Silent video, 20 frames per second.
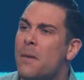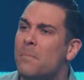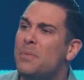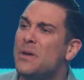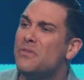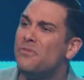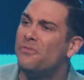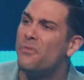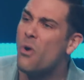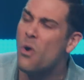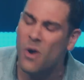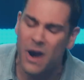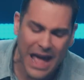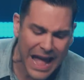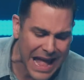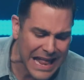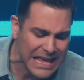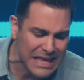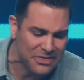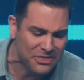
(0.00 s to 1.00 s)
before
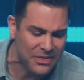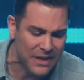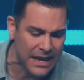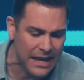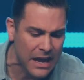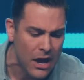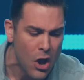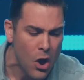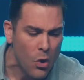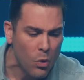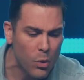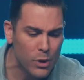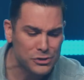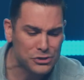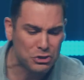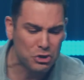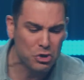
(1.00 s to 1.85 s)
anything was